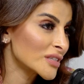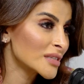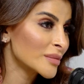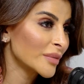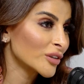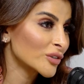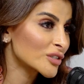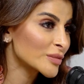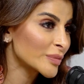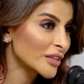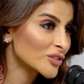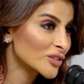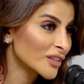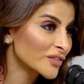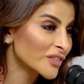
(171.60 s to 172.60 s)
submit your
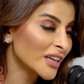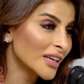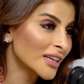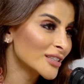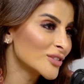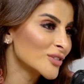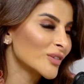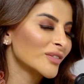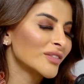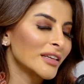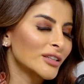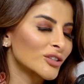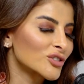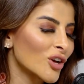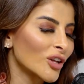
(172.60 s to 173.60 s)
speech in advance.
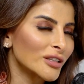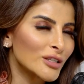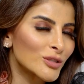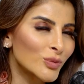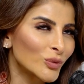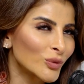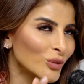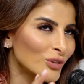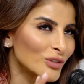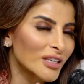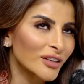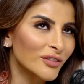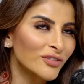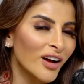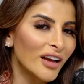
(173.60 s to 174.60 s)
There's all these rules,
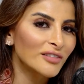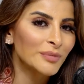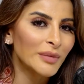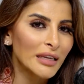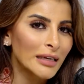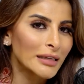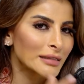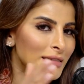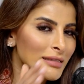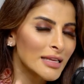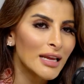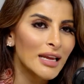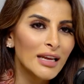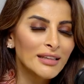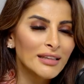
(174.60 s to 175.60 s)
like 5 minutes.
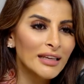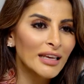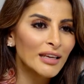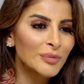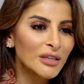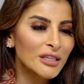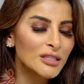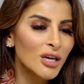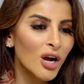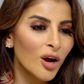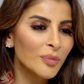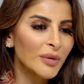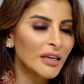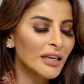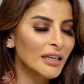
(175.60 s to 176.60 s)
They gave me a
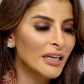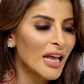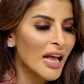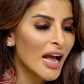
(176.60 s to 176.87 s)
topic, and